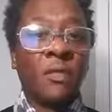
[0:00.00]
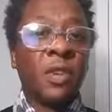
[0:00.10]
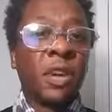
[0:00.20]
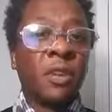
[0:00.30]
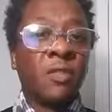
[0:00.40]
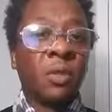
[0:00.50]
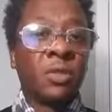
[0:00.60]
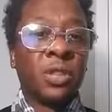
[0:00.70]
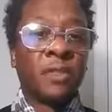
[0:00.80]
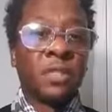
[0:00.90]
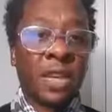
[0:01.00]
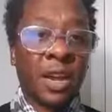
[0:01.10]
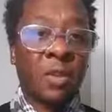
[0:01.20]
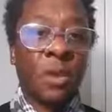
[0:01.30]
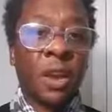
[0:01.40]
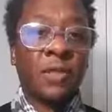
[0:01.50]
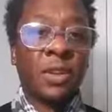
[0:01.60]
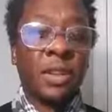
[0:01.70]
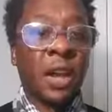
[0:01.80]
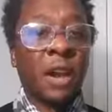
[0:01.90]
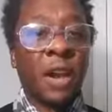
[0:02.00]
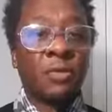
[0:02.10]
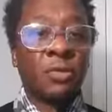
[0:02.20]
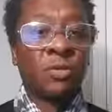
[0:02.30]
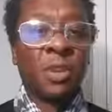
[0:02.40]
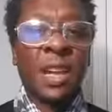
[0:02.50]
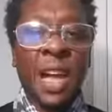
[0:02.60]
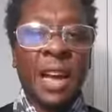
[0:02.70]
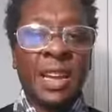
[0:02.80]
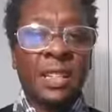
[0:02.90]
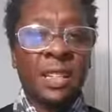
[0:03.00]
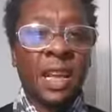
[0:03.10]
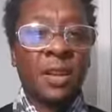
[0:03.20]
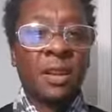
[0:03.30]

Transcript: you get divorced, you have a second wife, and then y'all have children. I get that.